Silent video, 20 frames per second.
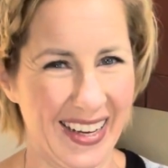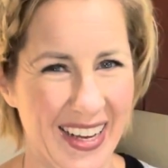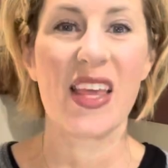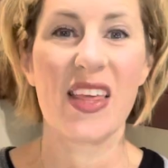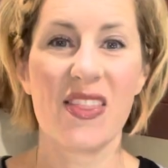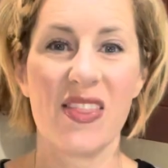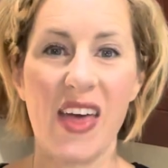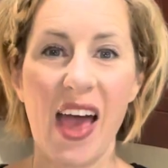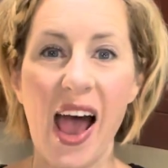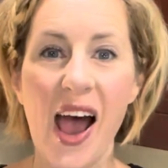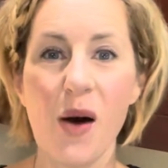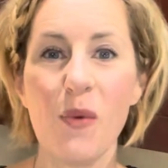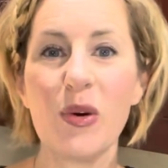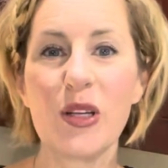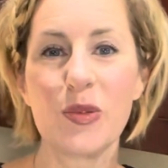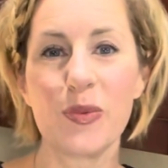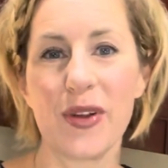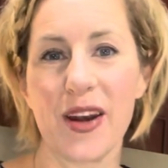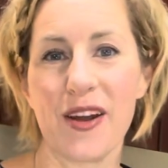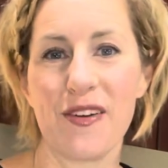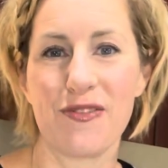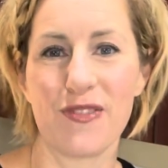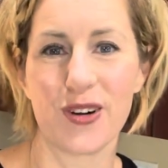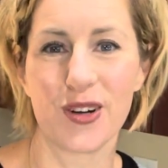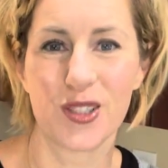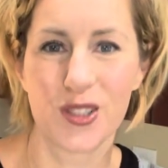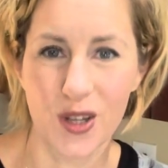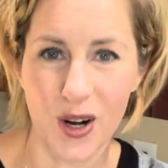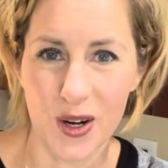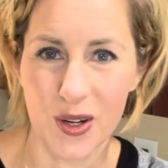That was when I
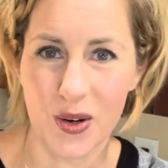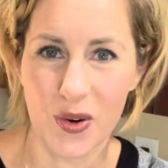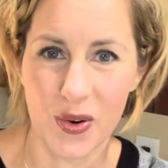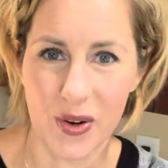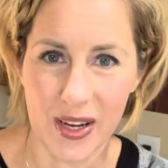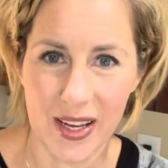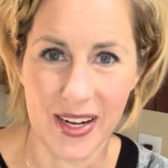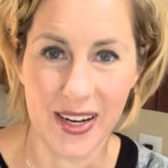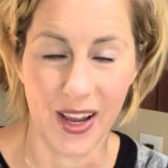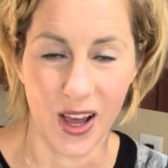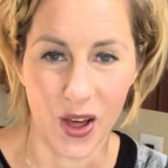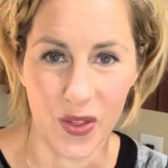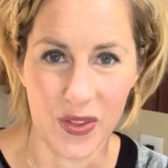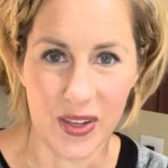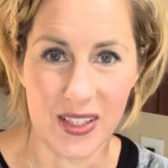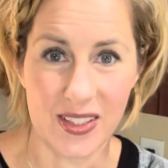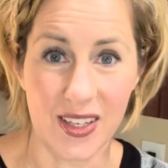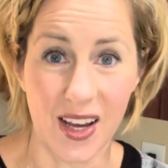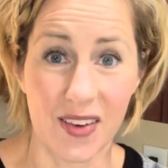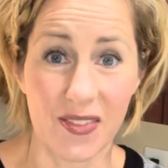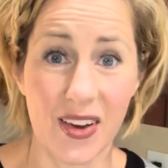first started creating healthy stuff.